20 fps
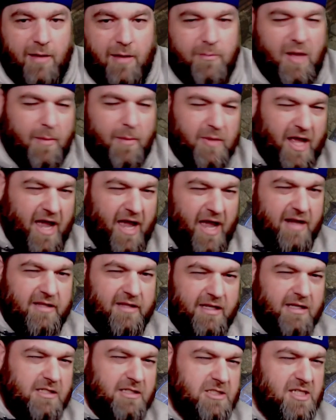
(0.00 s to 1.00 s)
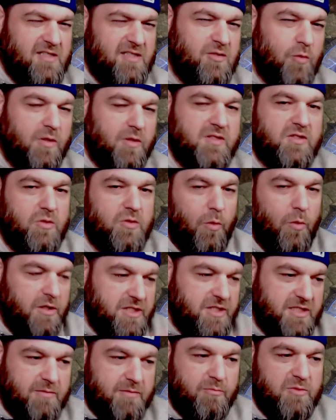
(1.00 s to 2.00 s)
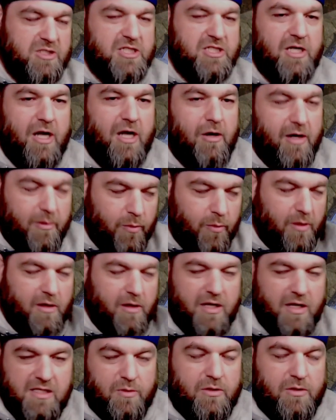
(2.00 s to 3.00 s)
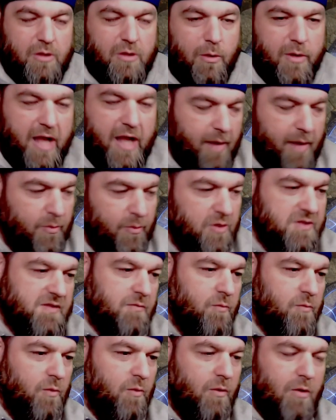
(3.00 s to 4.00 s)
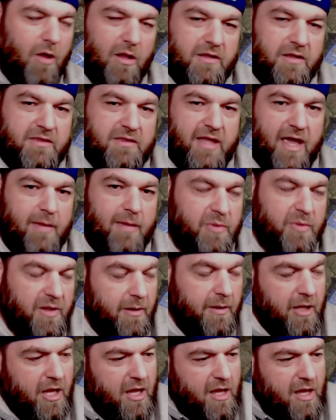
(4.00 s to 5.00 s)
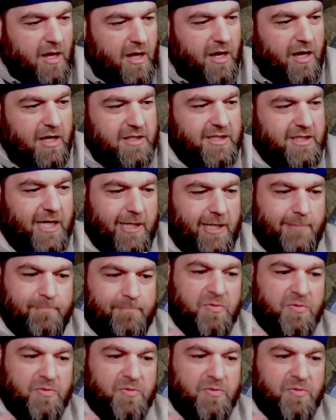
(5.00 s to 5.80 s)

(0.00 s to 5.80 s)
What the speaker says: kind of leaning just towards Thor, just generic, because we're throwing hammers and we'll call it that. But yeah.